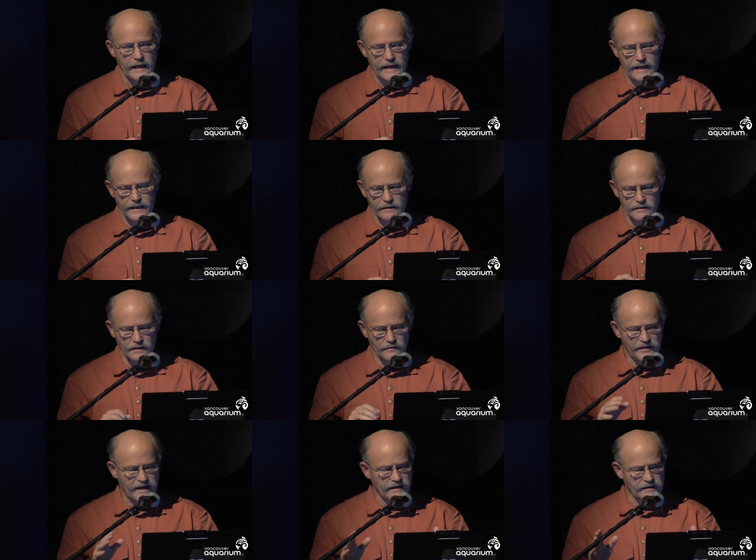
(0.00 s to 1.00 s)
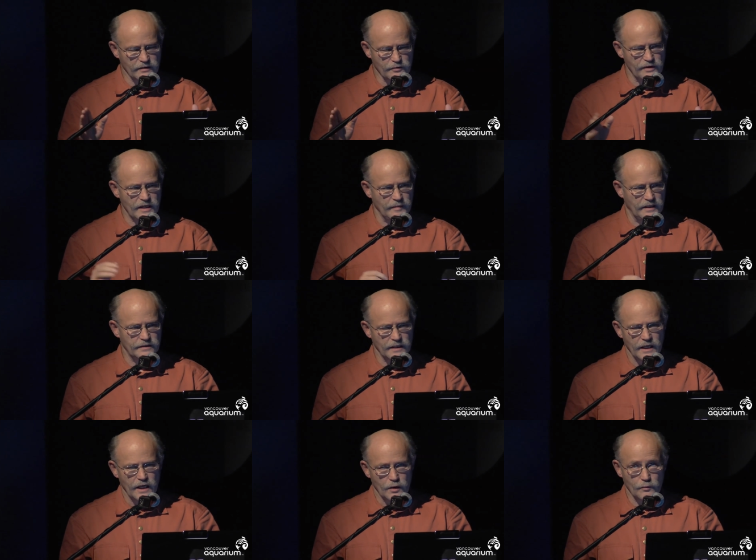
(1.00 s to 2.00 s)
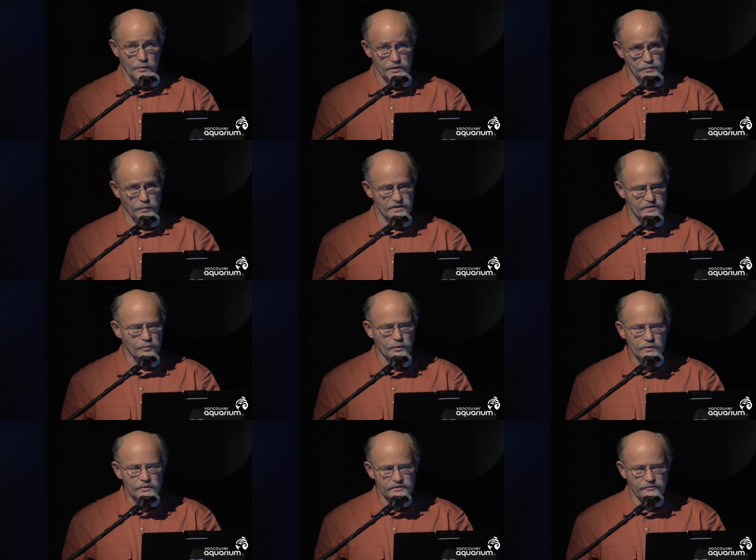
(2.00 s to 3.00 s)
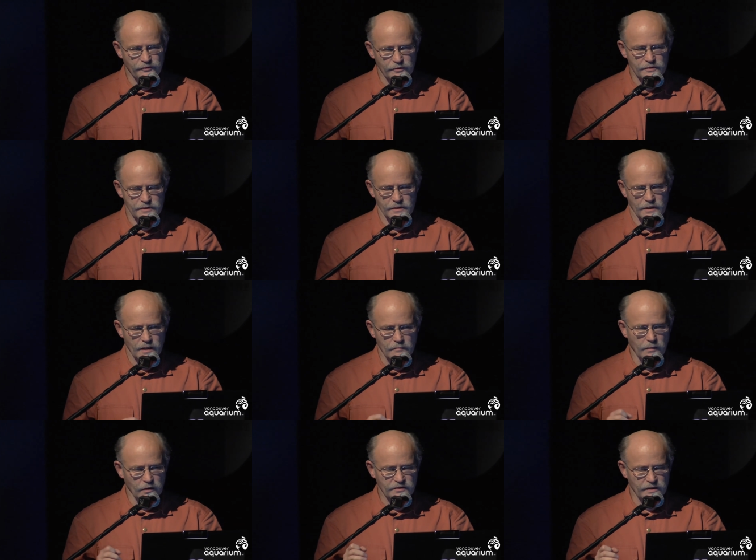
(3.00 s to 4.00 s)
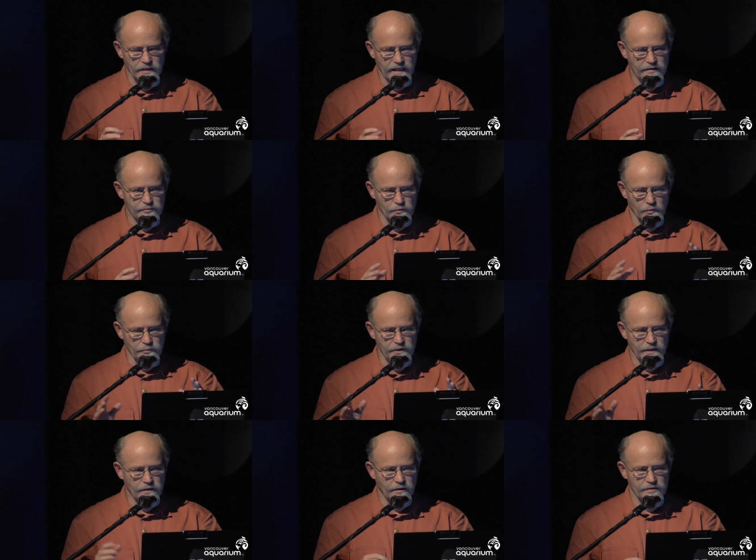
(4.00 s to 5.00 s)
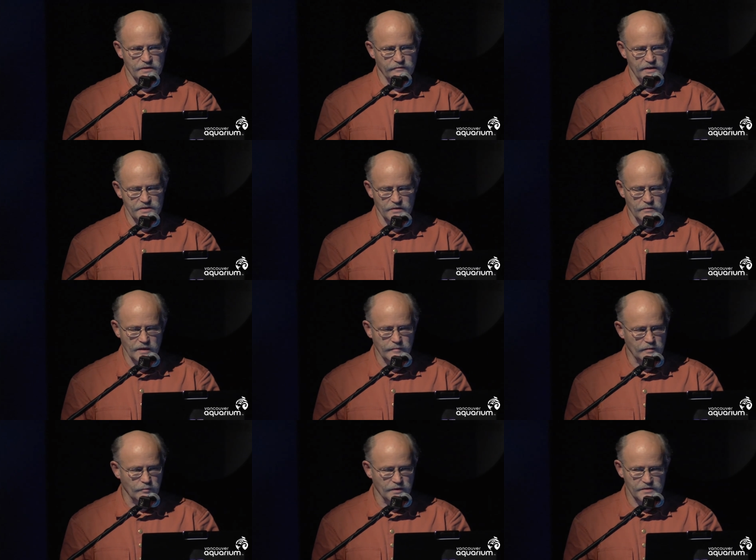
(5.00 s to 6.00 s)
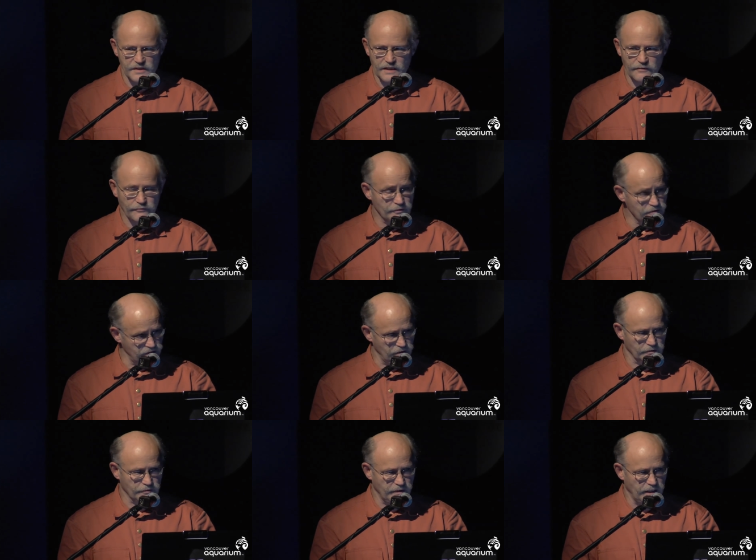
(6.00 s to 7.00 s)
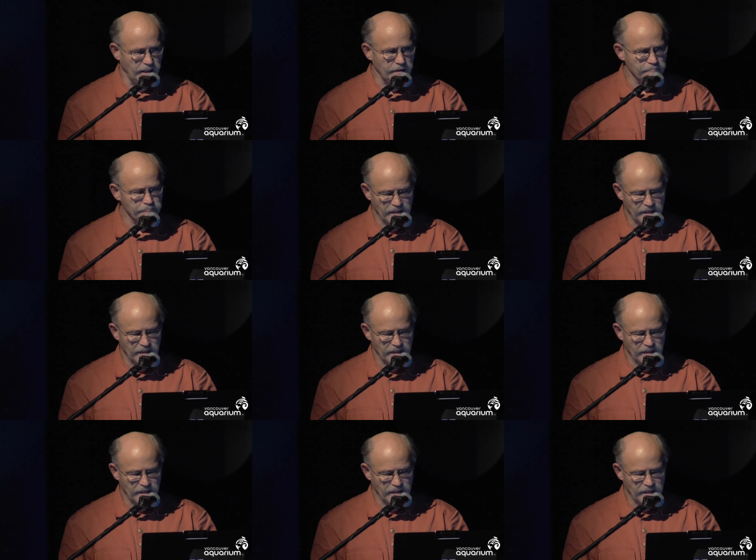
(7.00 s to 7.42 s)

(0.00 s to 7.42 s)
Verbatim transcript: And uh, that agreement, which was the world's first multilateral marine conservation agreement, was the Fur Seal Treaty